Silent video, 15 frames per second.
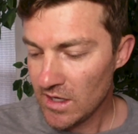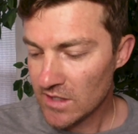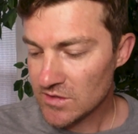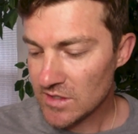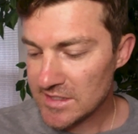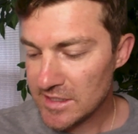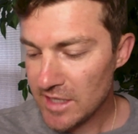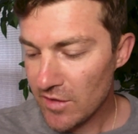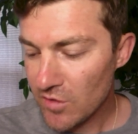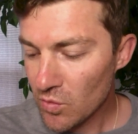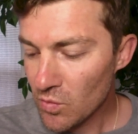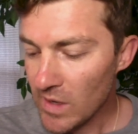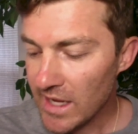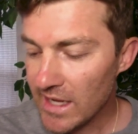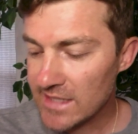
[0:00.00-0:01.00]
So that's another
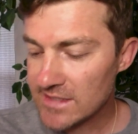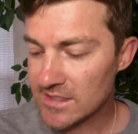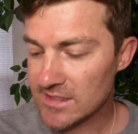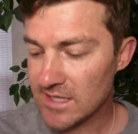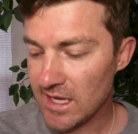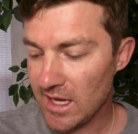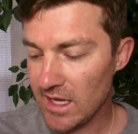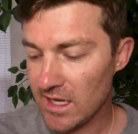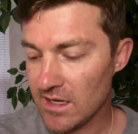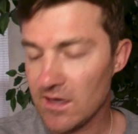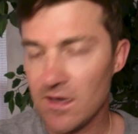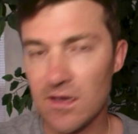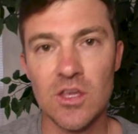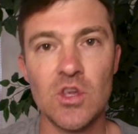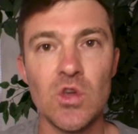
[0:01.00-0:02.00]
way to take
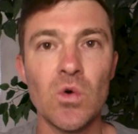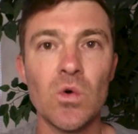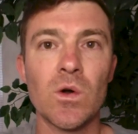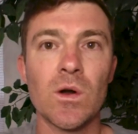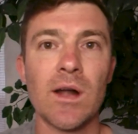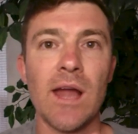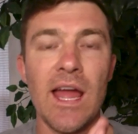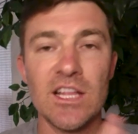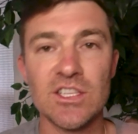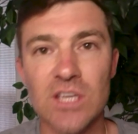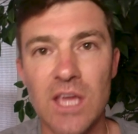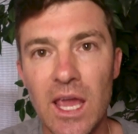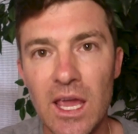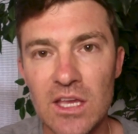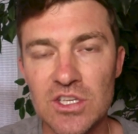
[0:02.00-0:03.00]
your
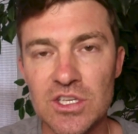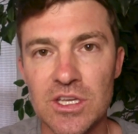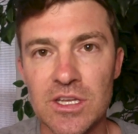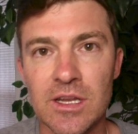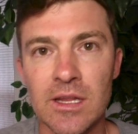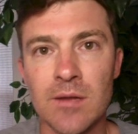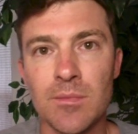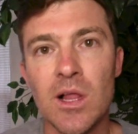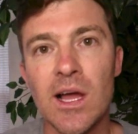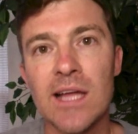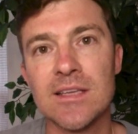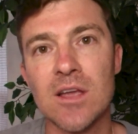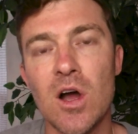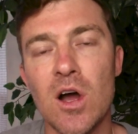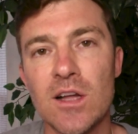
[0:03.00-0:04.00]
education and apply
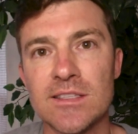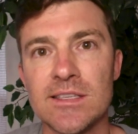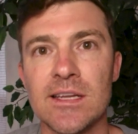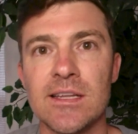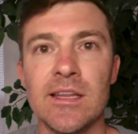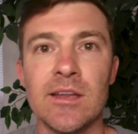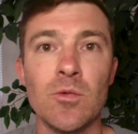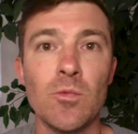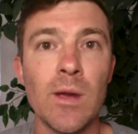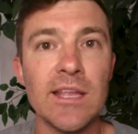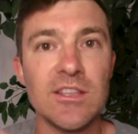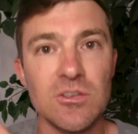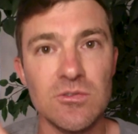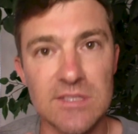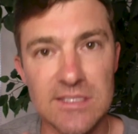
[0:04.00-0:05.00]
it to content in a way
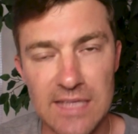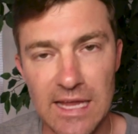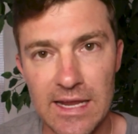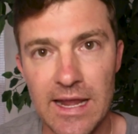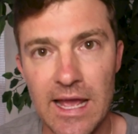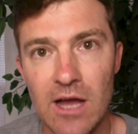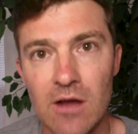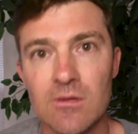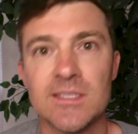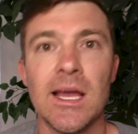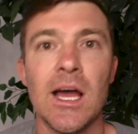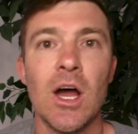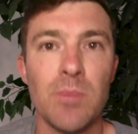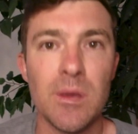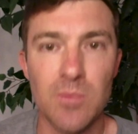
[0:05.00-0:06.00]
to stand out, to
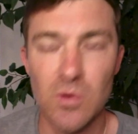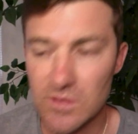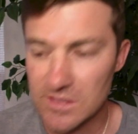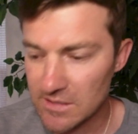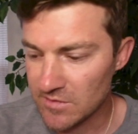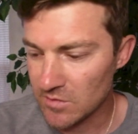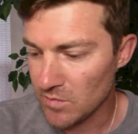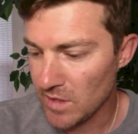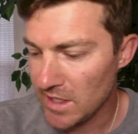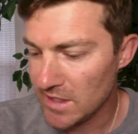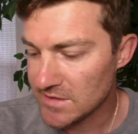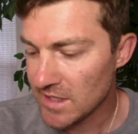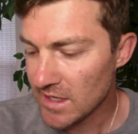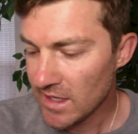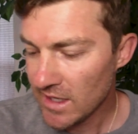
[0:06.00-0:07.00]
help people in different
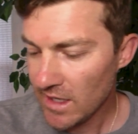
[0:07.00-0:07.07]
ways.